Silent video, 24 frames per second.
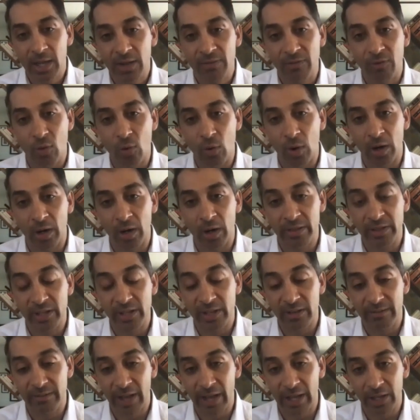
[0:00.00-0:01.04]
for the
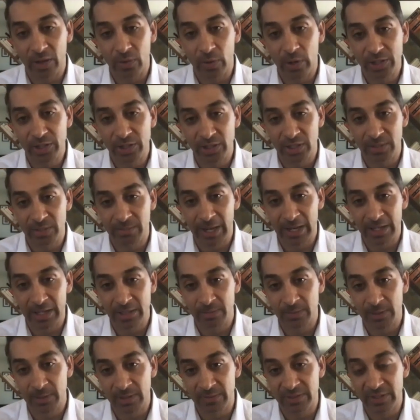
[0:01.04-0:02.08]
evaluation and
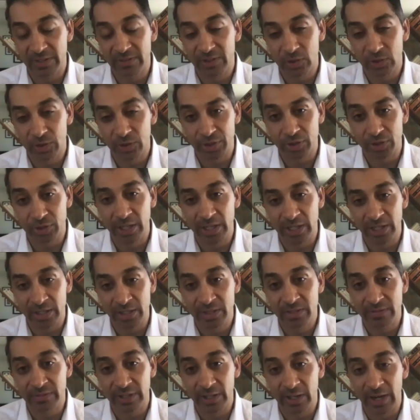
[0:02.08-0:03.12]
management of difficult to treat and
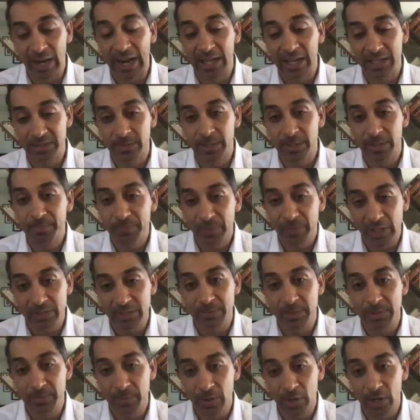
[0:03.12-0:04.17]
severe asthma that's
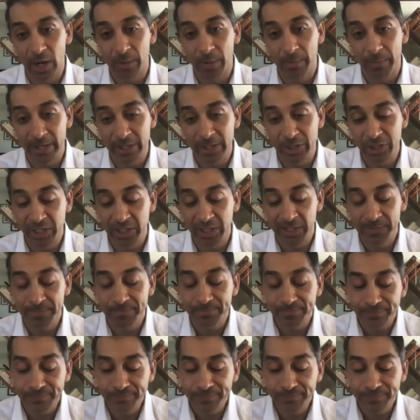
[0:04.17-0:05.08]
been put out by GINA.